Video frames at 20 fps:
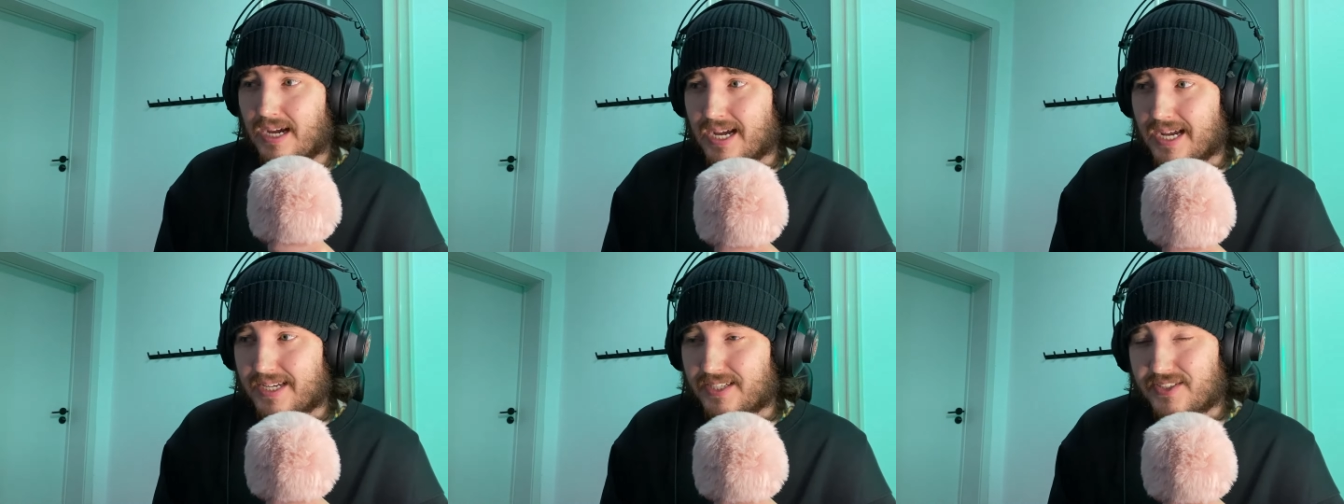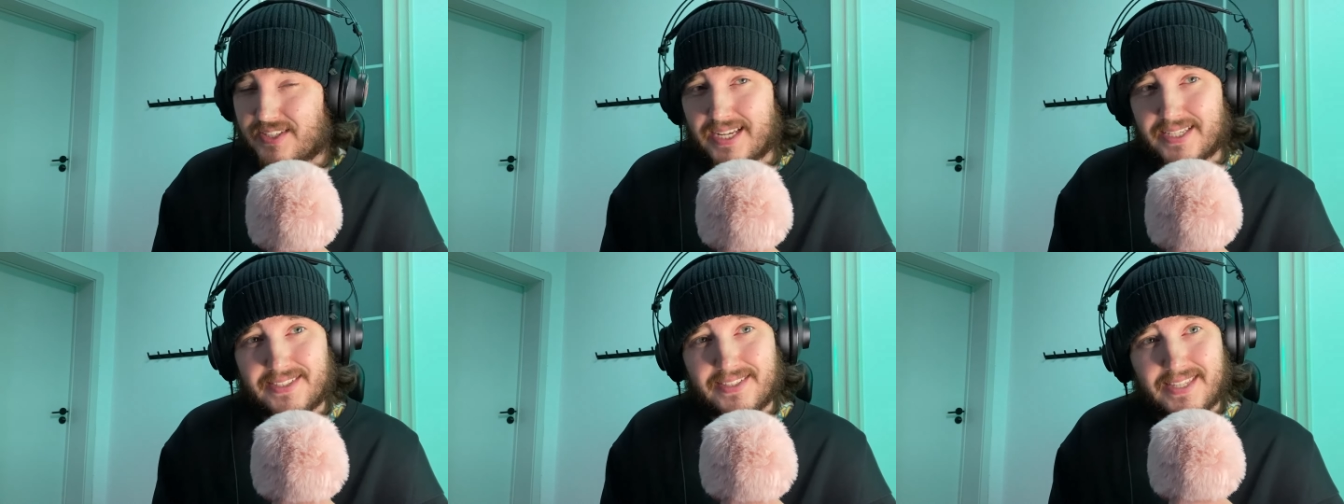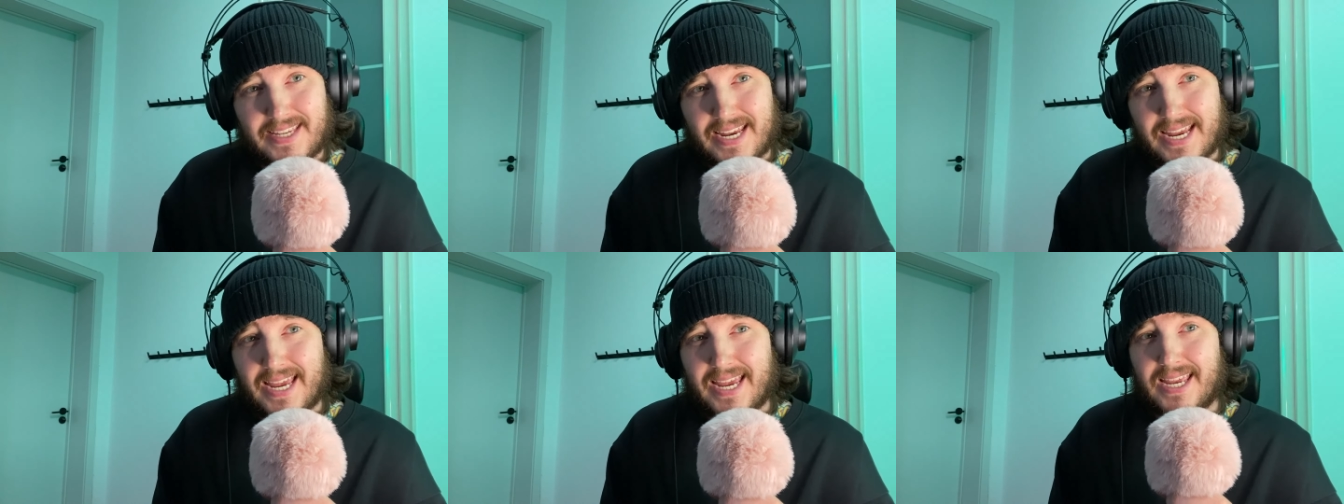Guys,
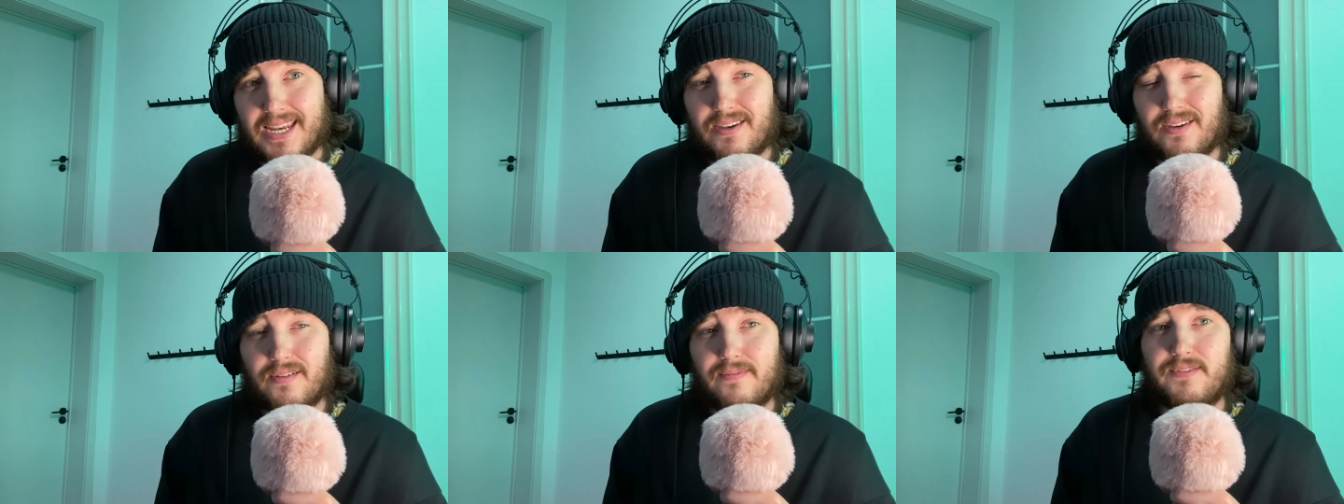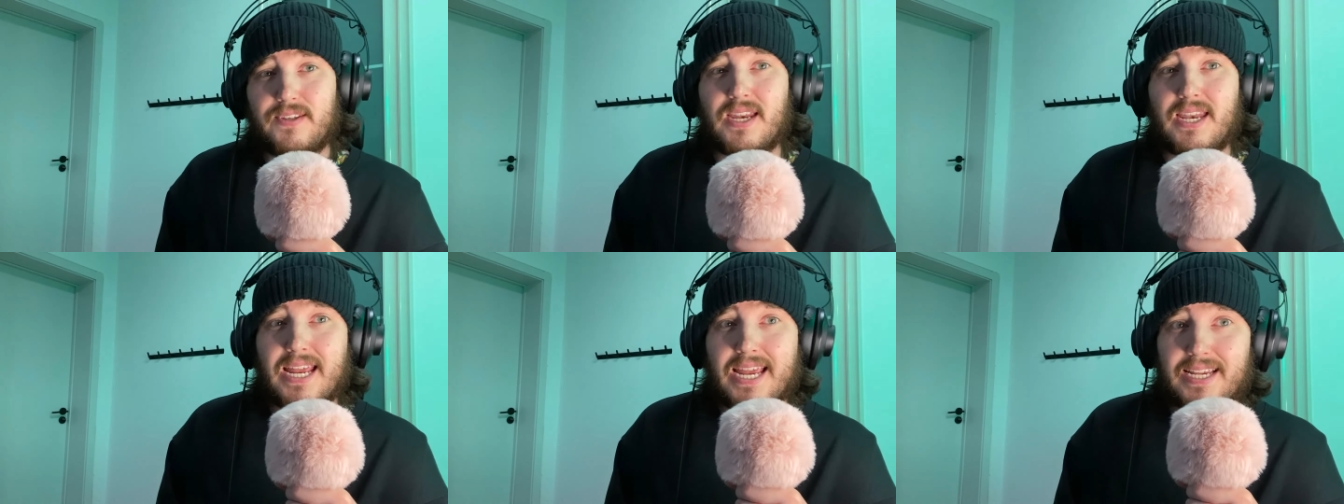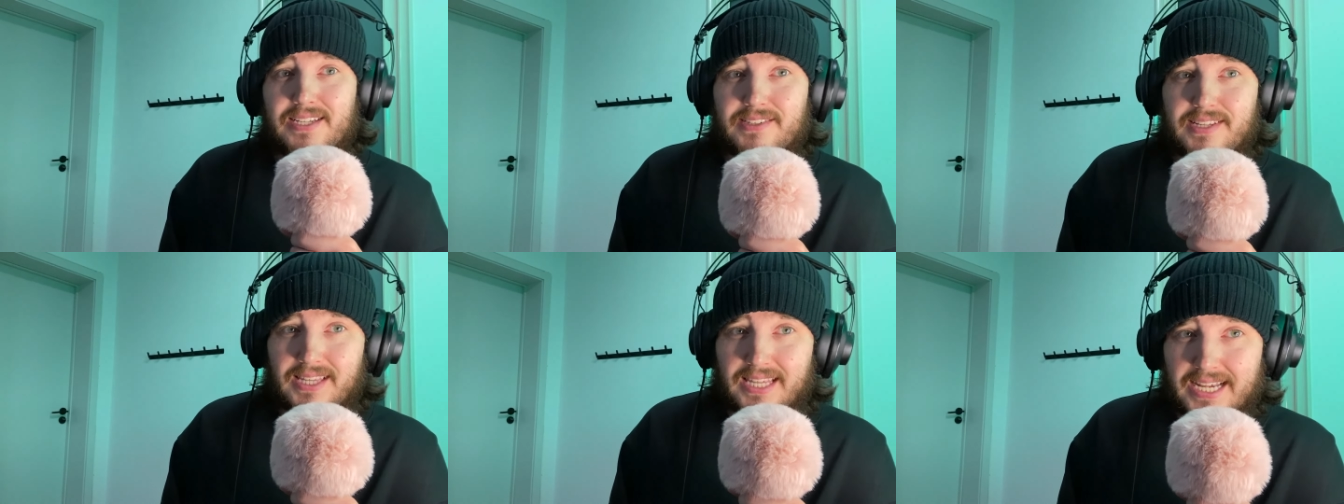that's the end of
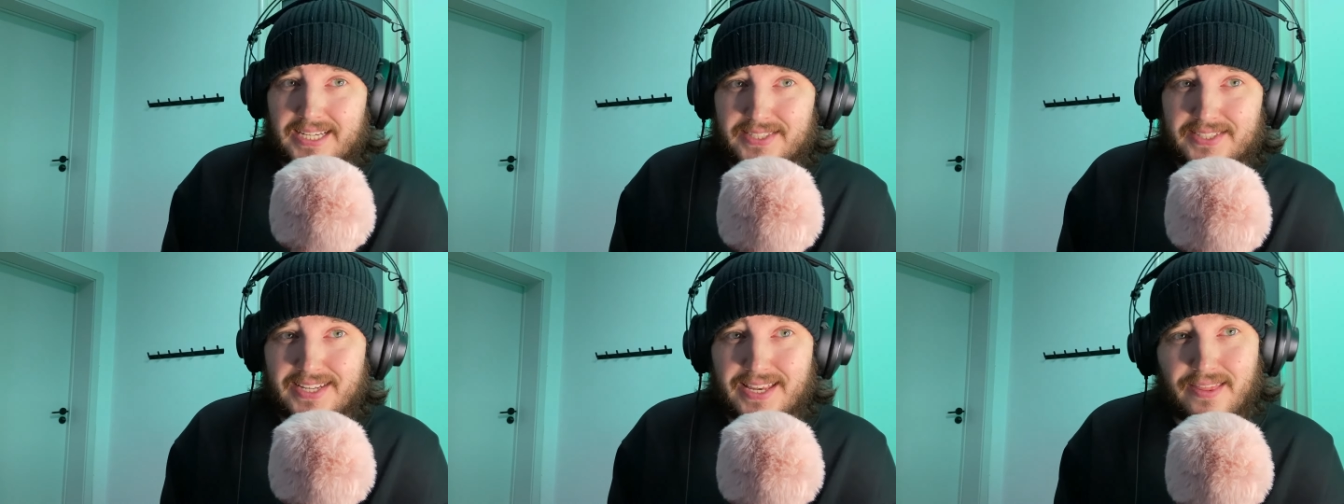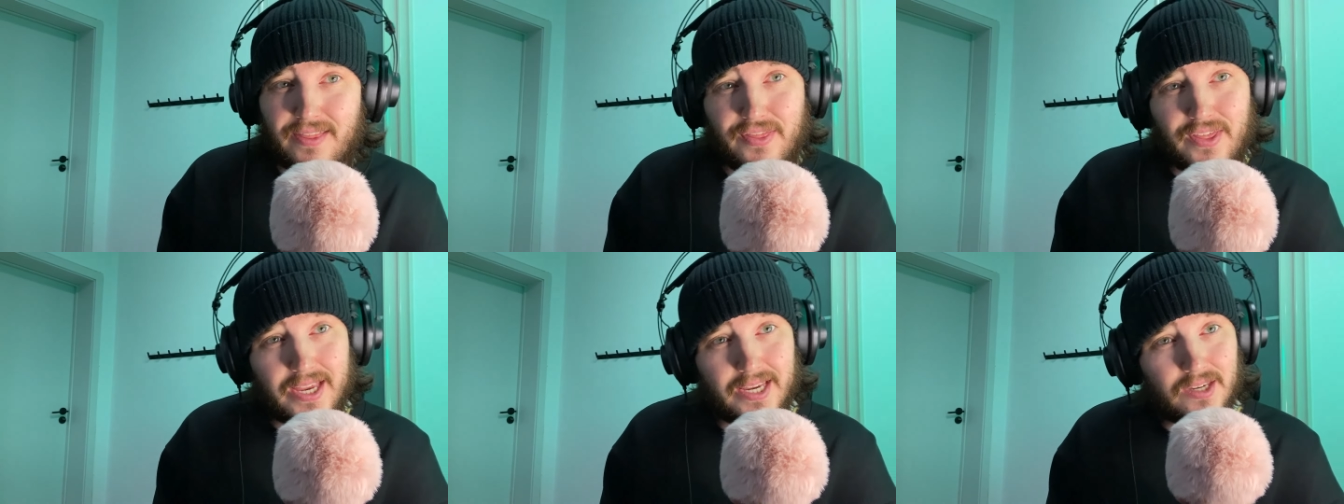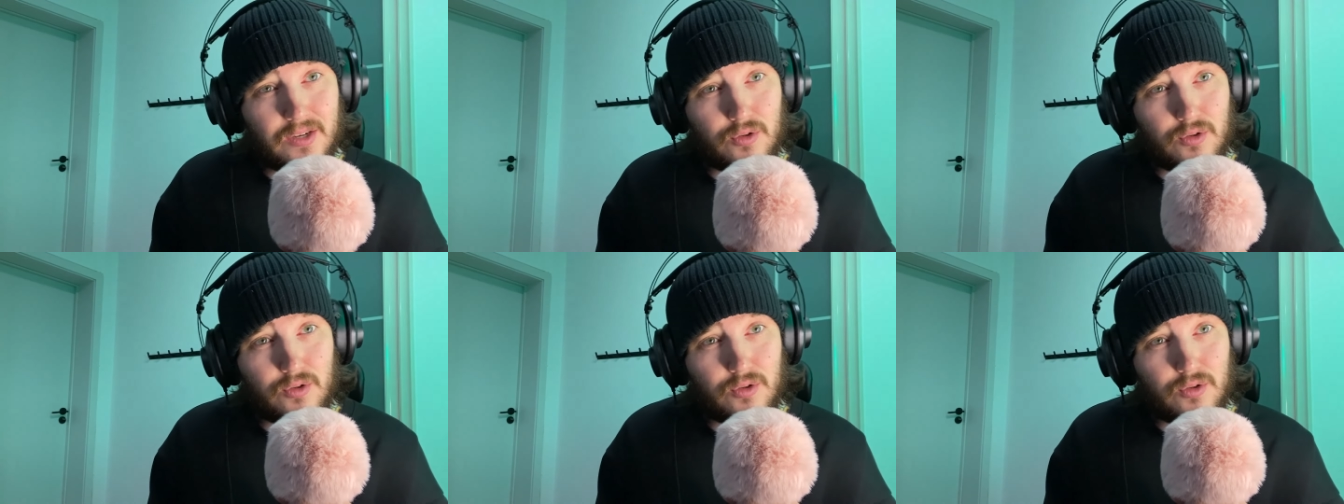today's lesson.